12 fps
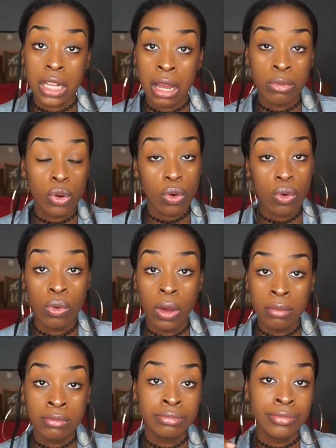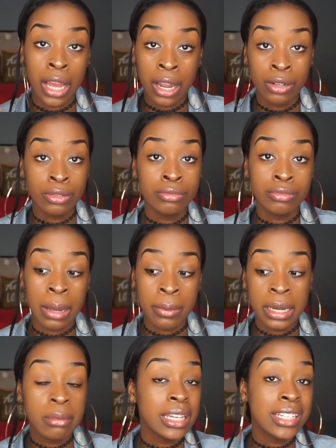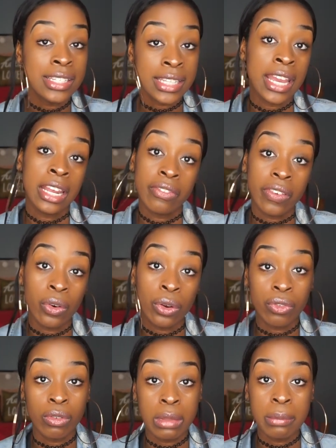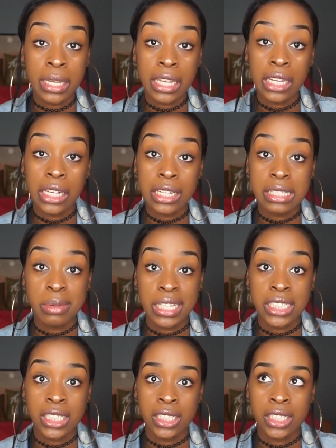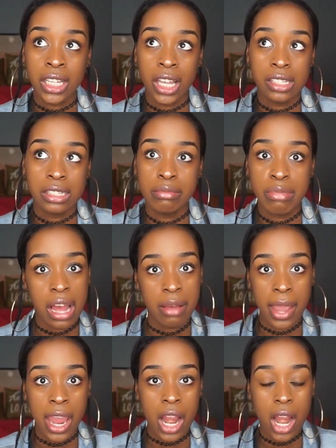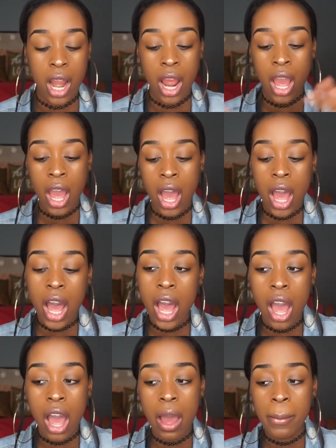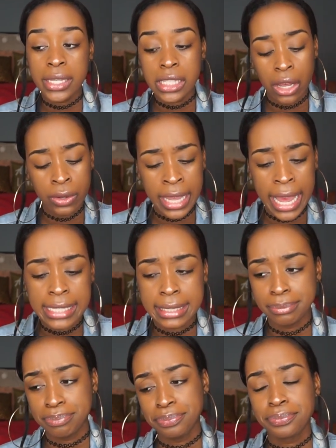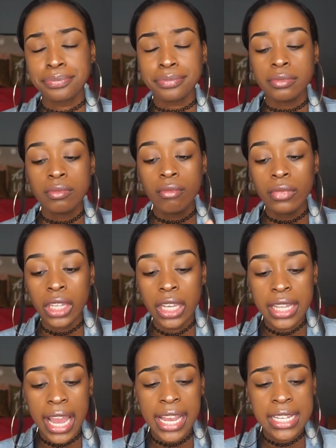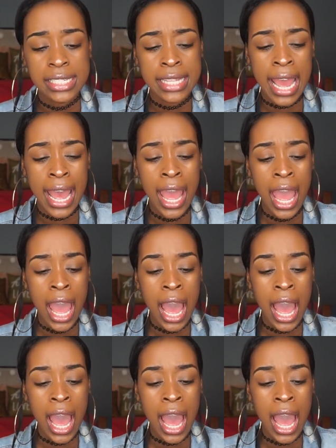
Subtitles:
I'm gonna be insane if I order from them again expecting to get some bomb hair. So yes, that is that.